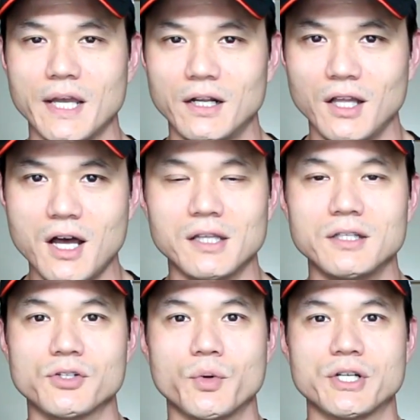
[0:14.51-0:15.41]
And a lot of
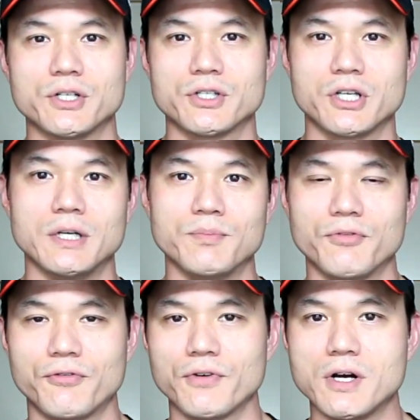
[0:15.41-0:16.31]
these questions come
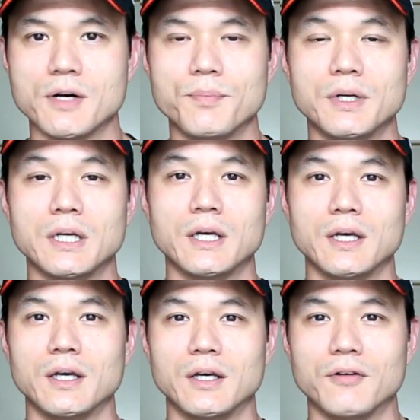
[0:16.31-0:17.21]
from
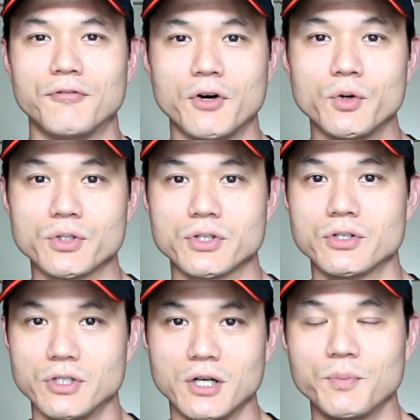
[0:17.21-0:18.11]

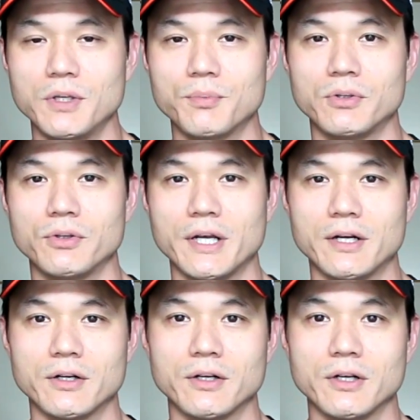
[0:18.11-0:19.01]
folks, young people
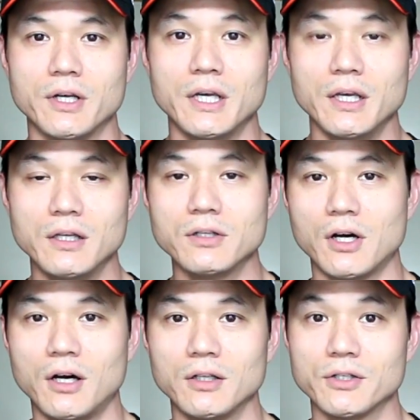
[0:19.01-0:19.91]
that are in
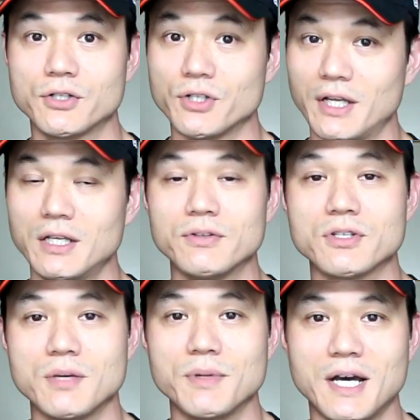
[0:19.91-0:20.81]
college and even
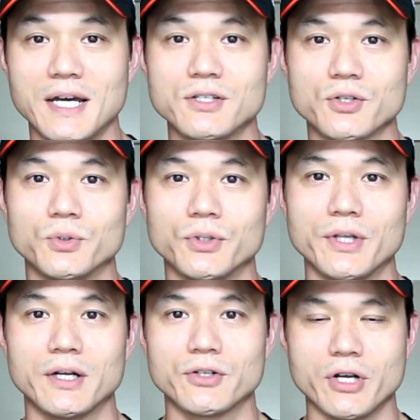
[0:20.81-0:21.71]
some in high school
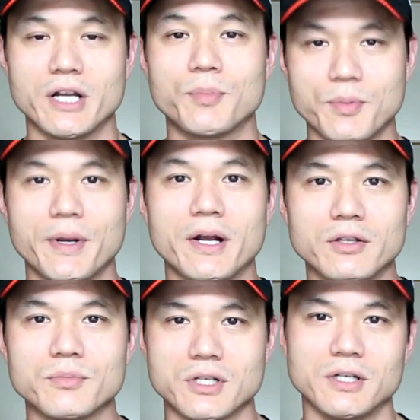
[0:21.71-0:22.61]
that are trying to prepare
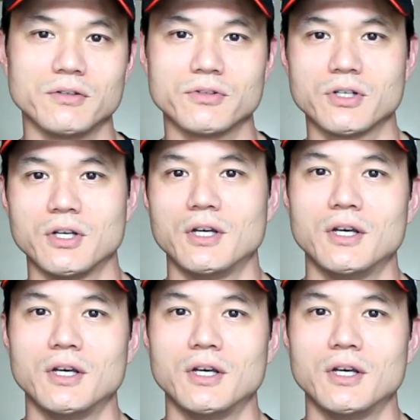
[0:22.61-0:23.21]
themselves